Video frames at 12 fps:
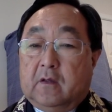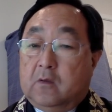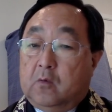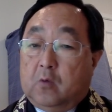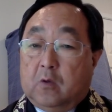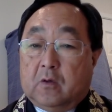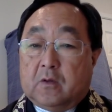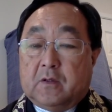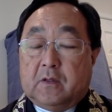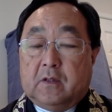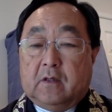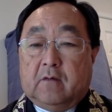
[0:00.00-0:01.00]

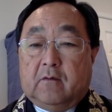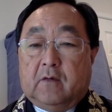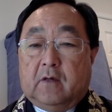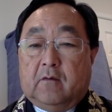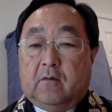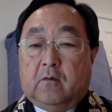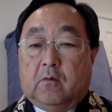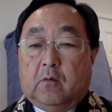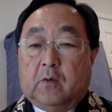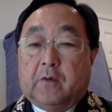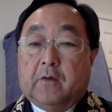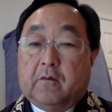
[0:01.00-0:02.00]
worst of
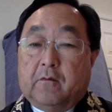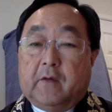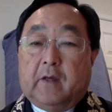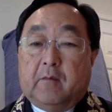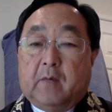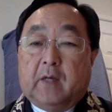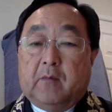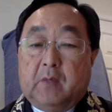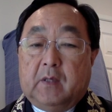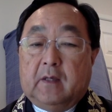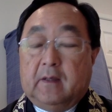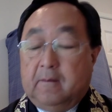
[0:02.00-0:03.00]
what their fate might
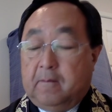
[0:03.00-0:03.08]
be.